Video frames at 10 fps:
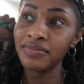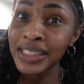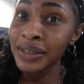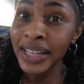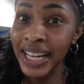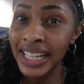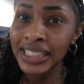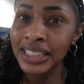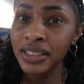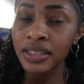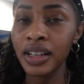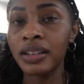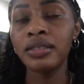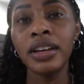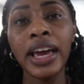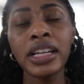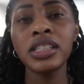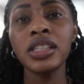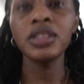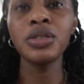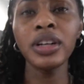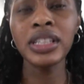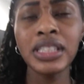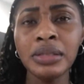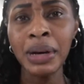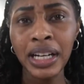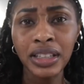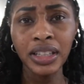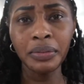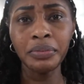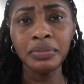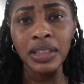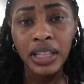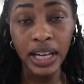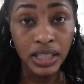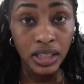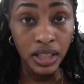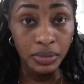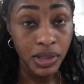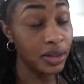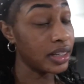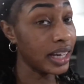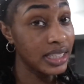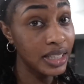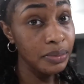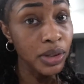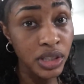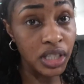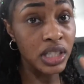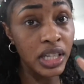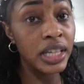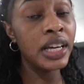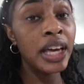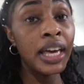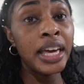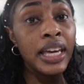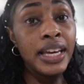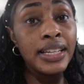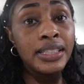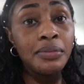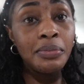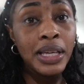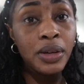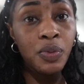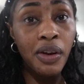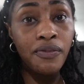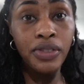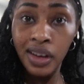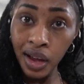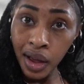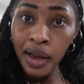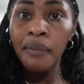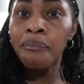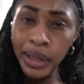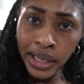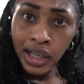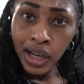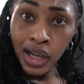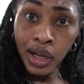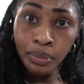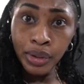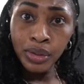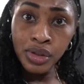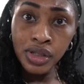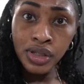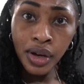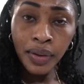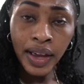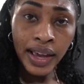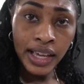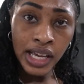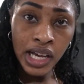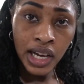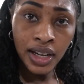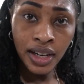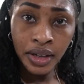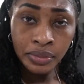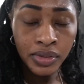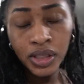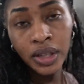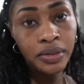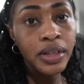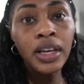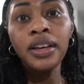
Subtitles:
See you guys. No, actually, you're gonna see my clip. The next clip. So the next clip you should see is me with the big caboose. Okay. So